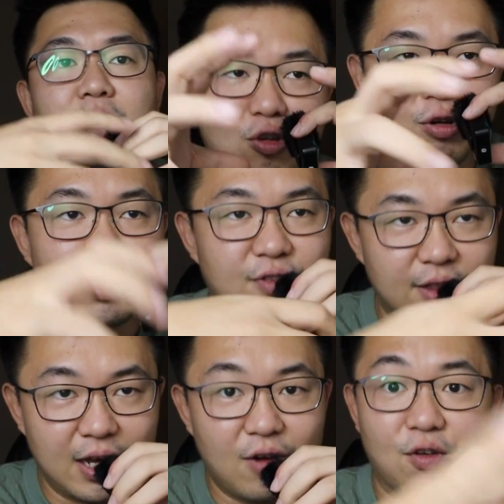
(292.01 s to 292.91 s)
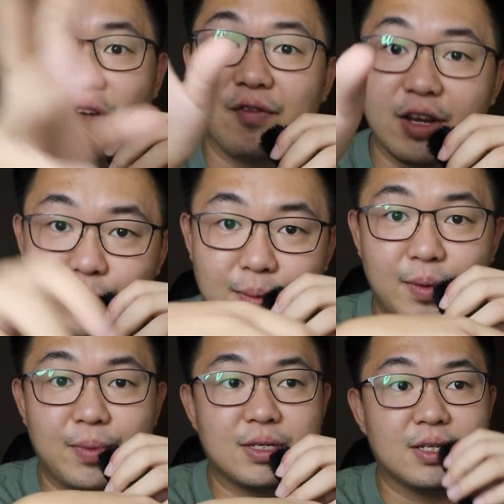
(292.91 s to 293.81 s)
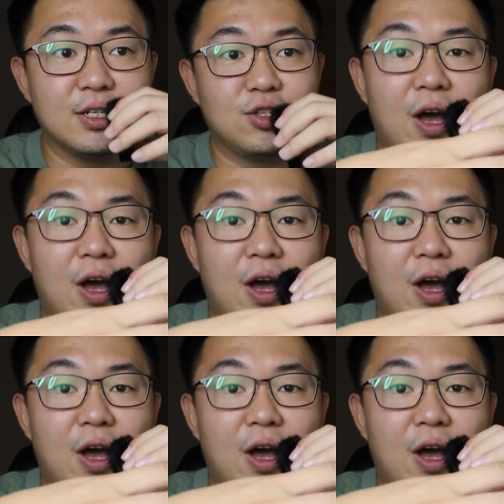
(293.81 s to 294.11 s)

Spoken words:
your unit is rented out for investment purposes,